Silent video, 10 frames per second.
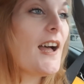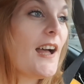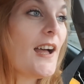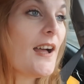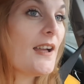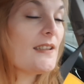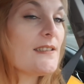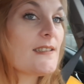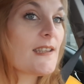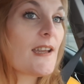
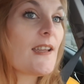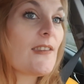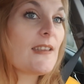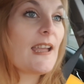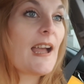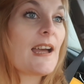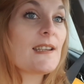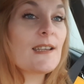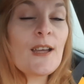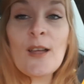And they had a
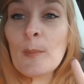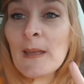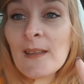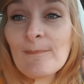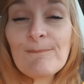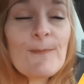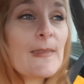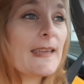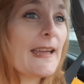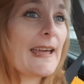Kermit
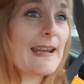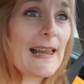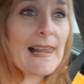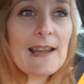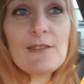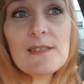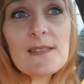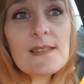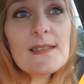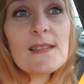and a
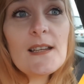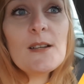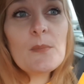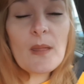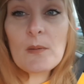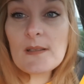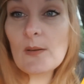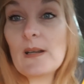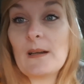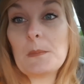Clarence, but they were
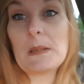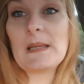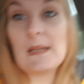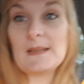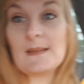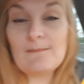sold out of Minkies,